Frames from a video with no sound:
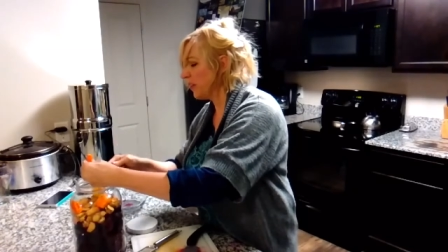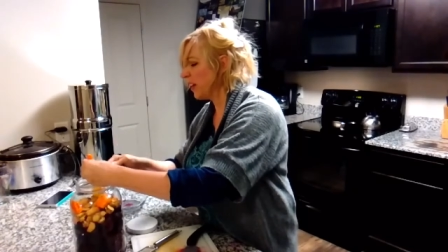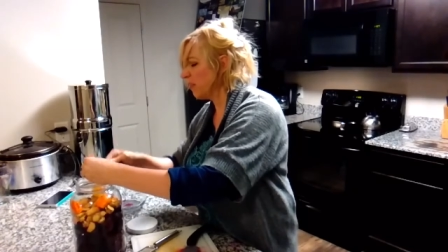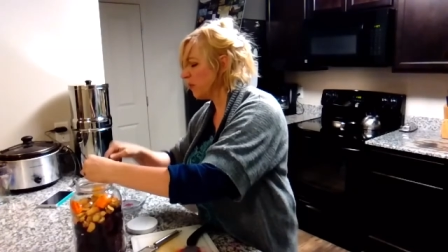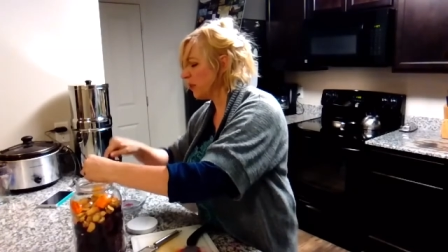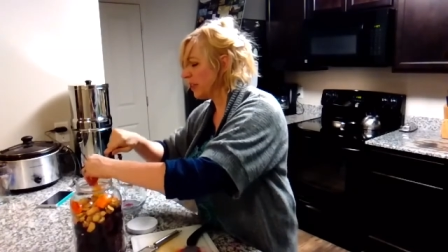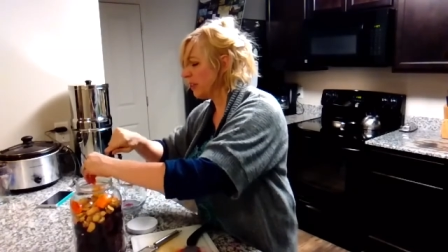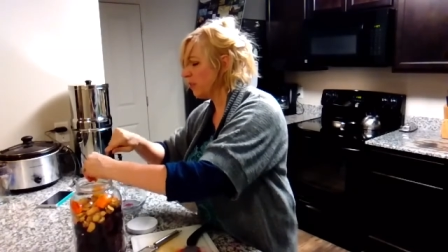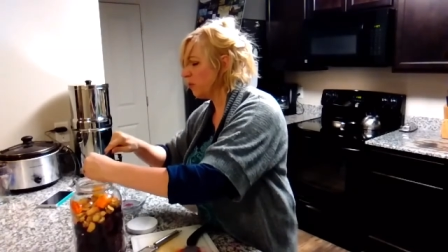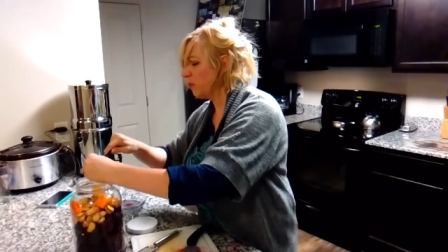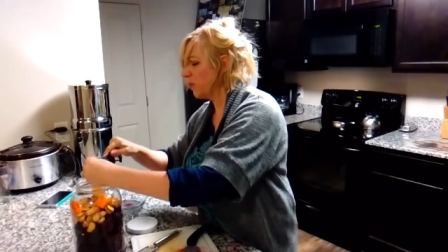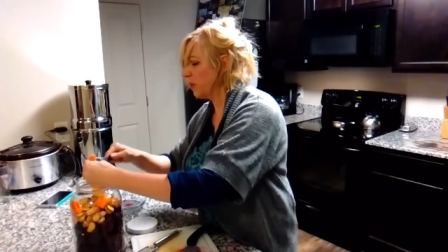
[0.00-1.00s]
everything
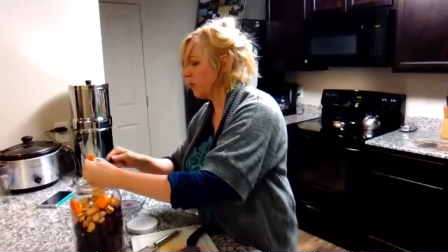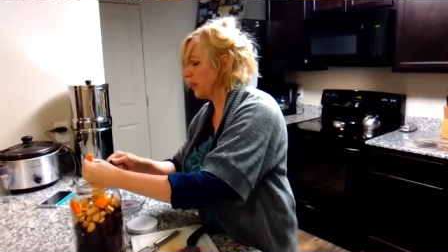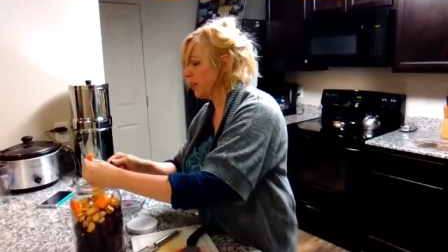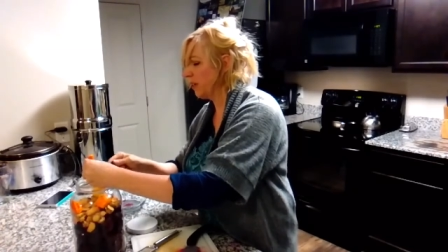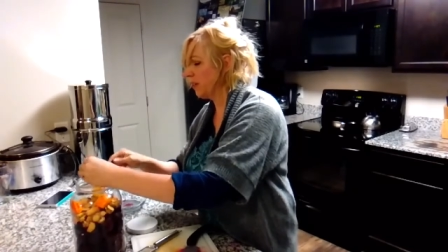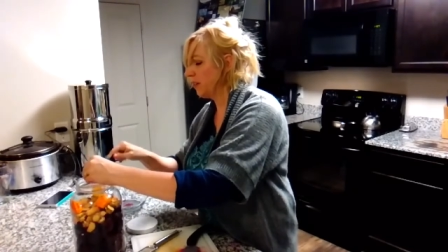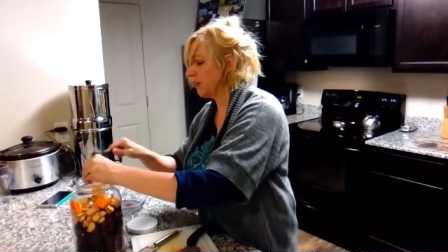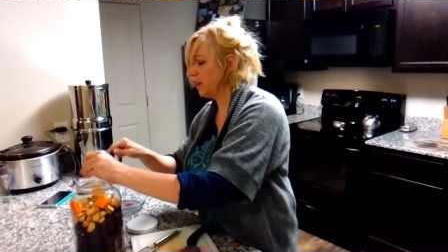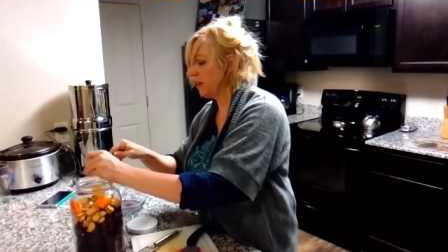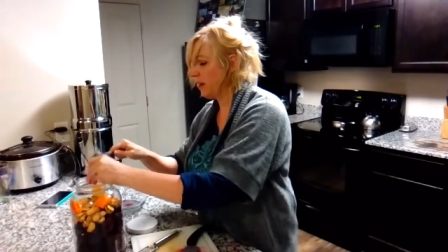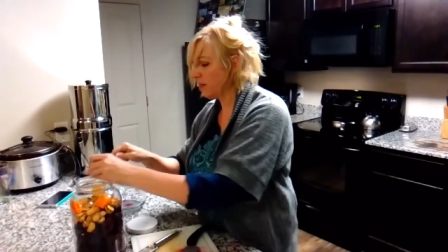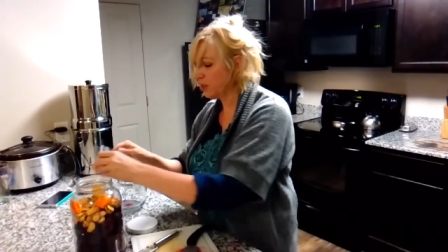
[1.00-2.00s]
you want organic,
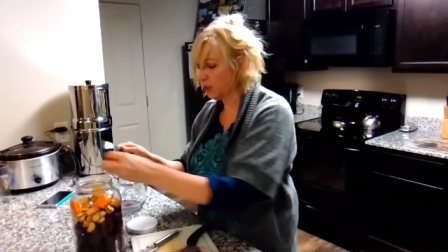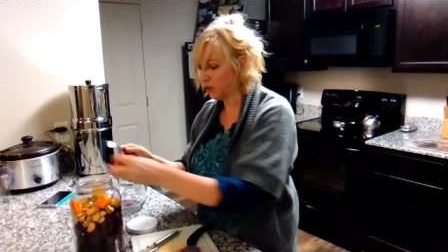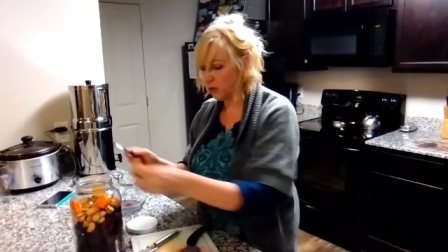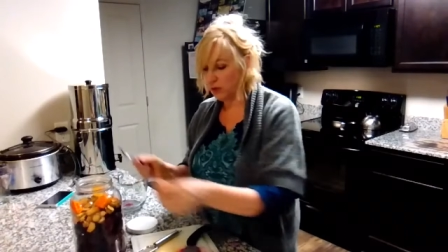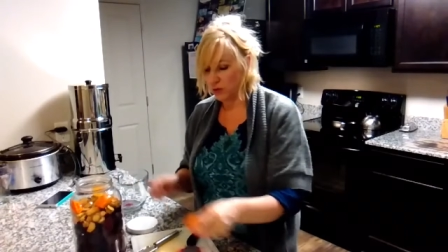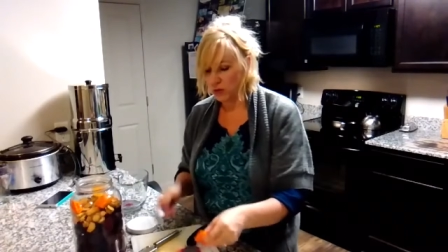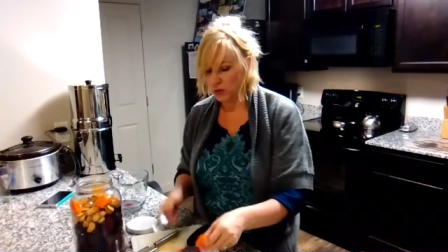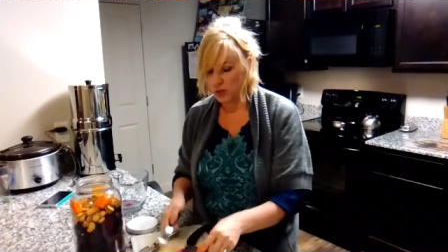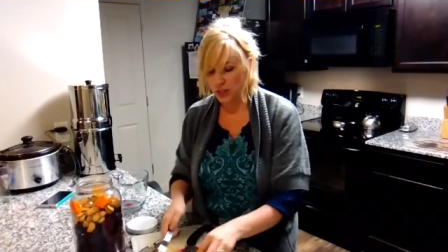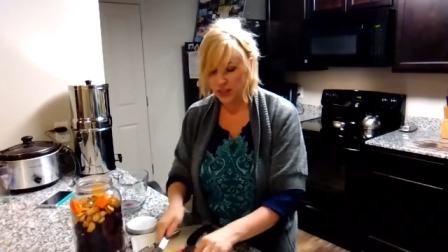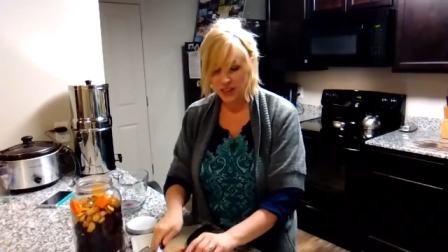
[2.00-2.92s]
they have it at Trader Joe's.